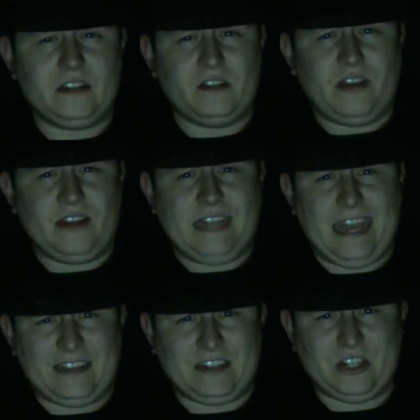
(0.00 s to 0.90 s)

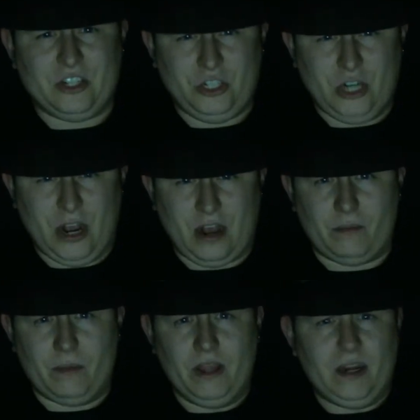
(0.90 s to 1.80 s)
fantastic job,
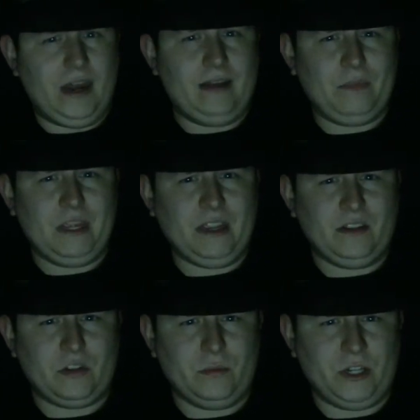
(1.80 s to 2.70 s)
not making
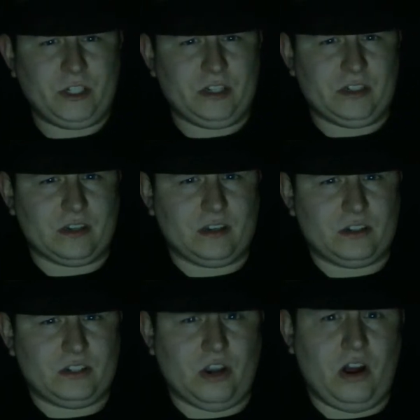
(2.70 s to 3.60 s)
so much as
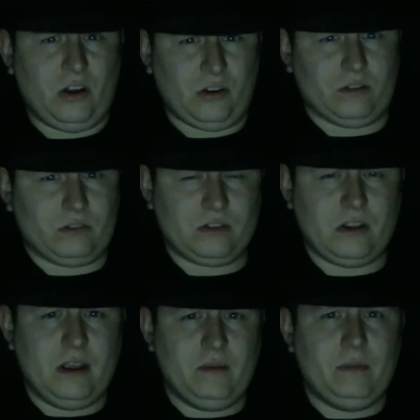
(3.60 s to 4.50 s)
songs,
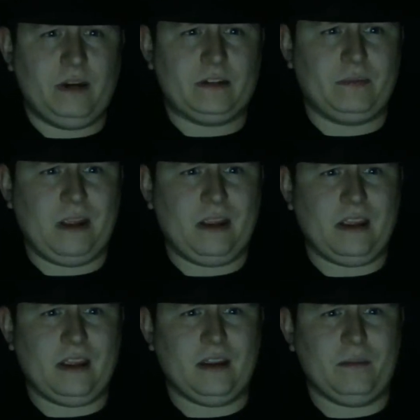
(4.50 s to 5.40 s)
but
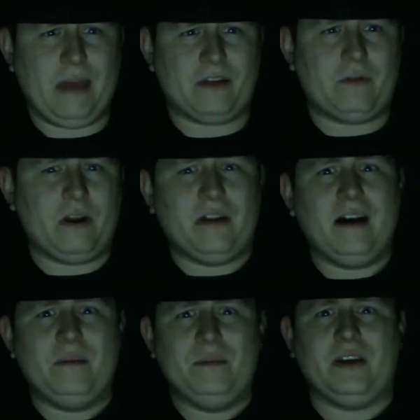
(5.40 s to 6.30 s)
making background
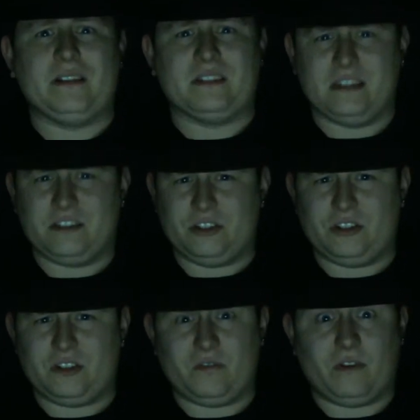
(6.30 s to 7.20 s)
ambience that's
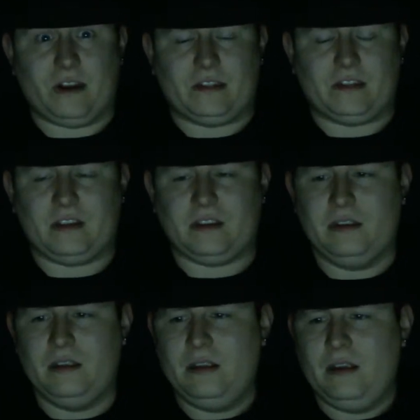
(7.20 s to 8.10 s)
just frightening.
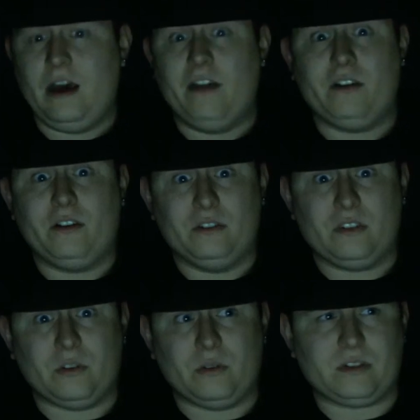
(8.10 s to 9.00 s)
Other good
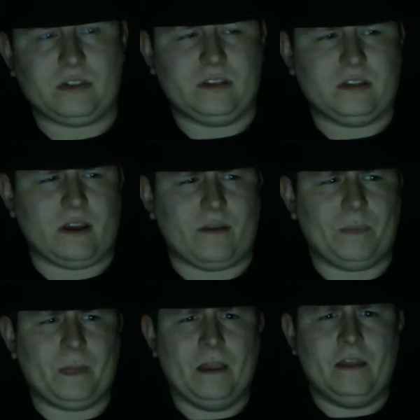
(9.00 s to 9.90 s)
sources,
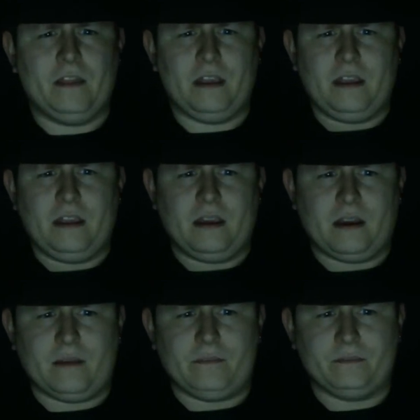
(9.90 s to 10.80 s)
the
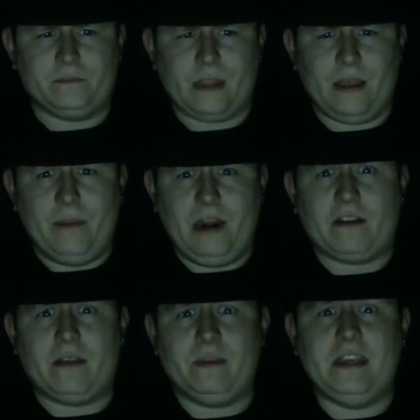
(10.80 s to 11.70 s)

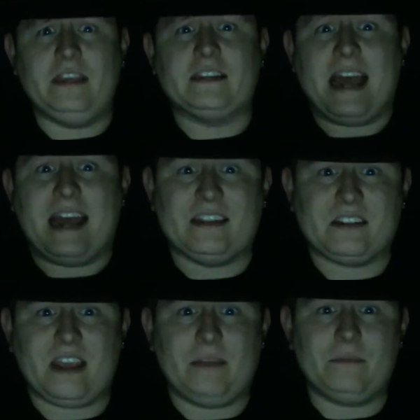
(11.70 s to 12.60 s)
American McGee's Alice
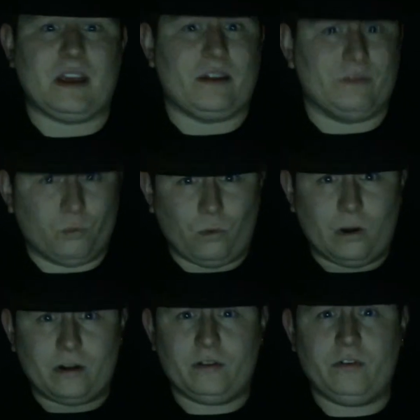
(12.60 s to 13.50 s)
games have
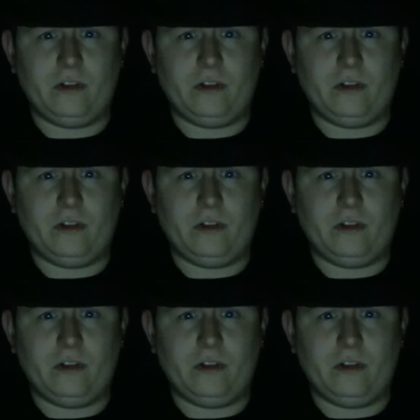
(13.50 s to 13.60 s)
wonderful